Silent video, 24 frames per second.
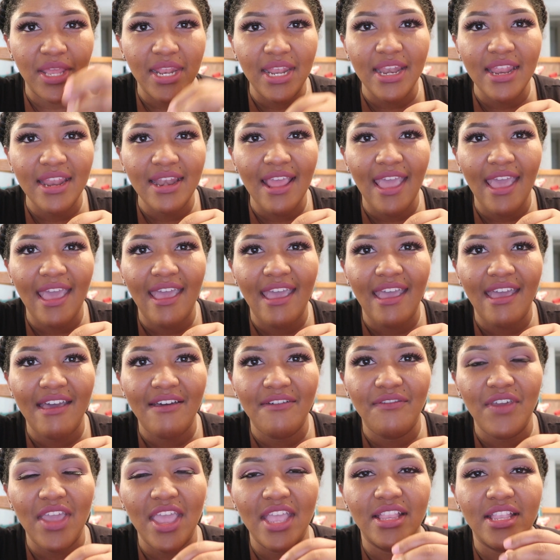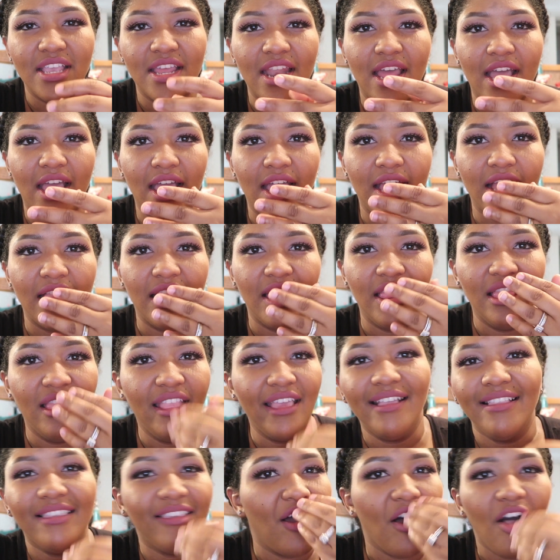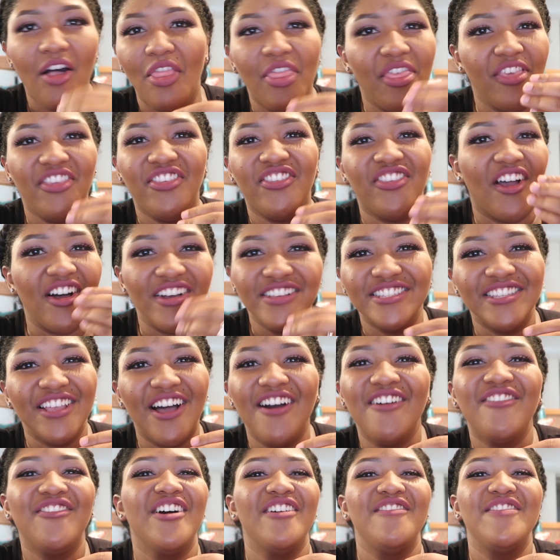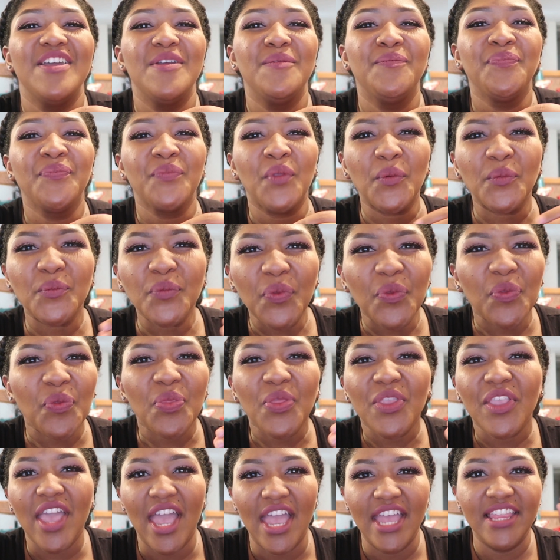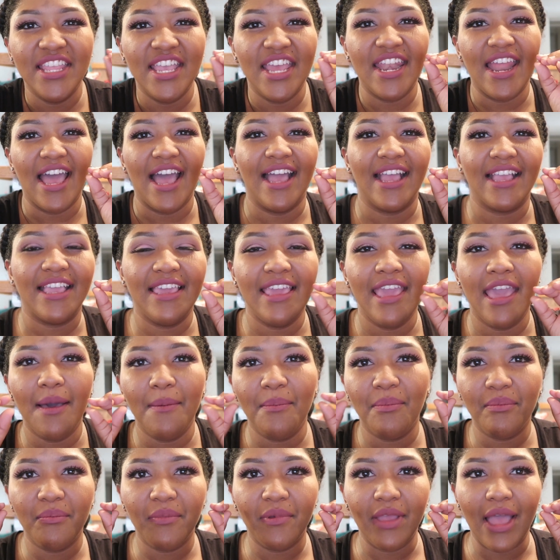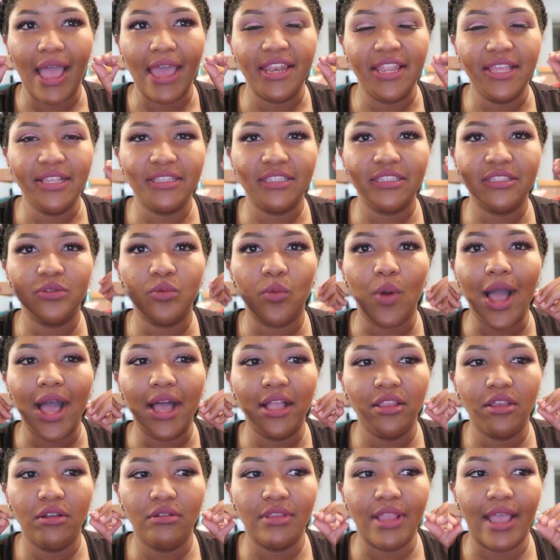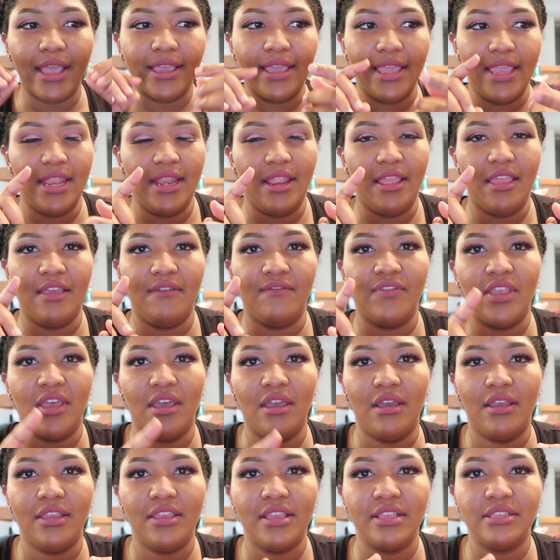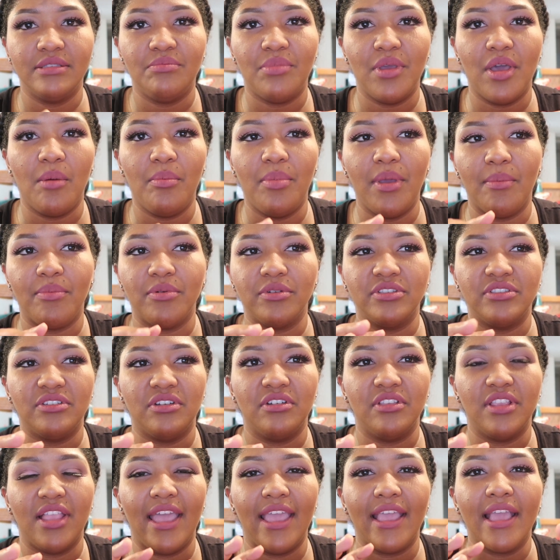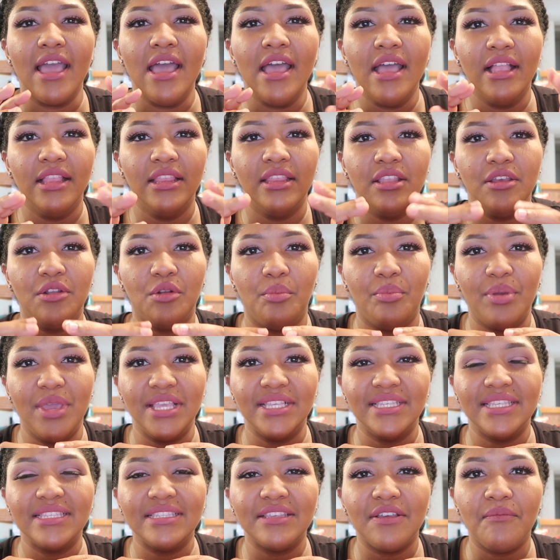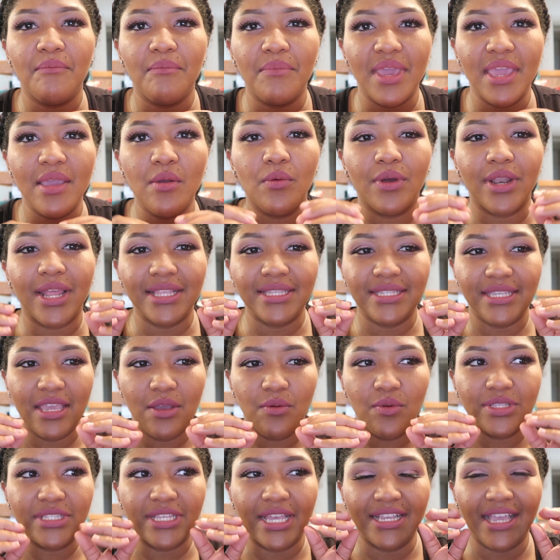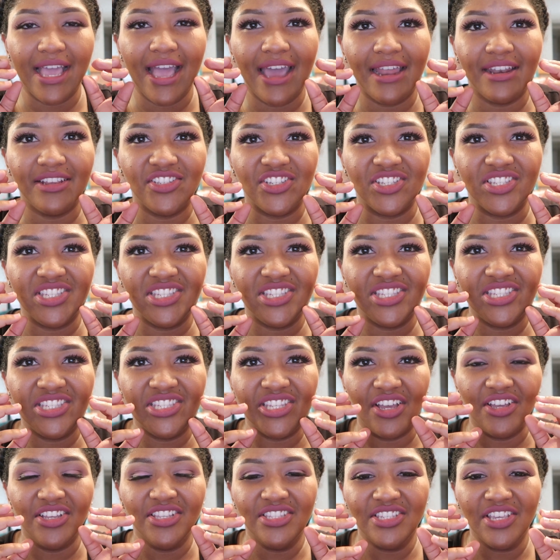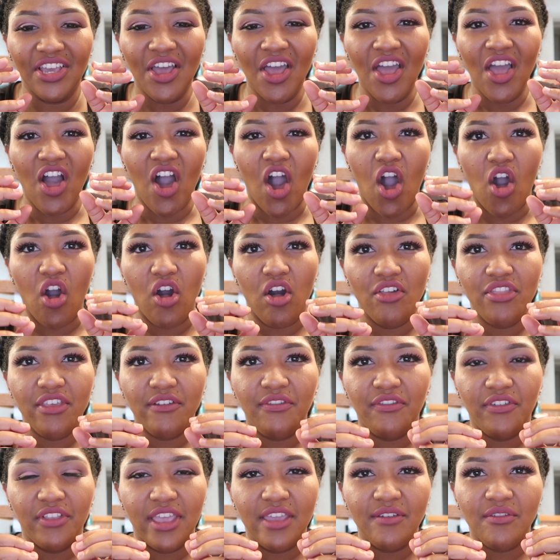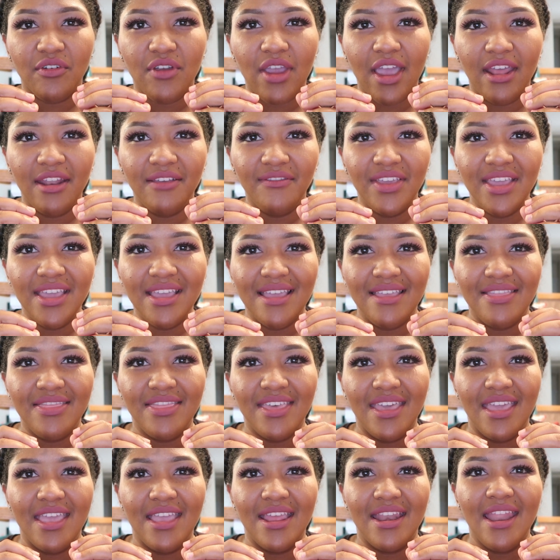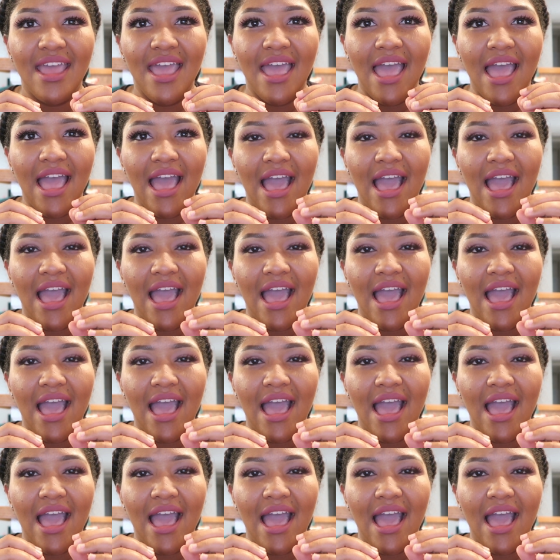bit it in half, and then I licked all the sauce off of it, and then I didn't swallow like any of the onions, bell peppers, or like little pieces of meat. What I did was I kind of just sucked all the flavor out of it, and then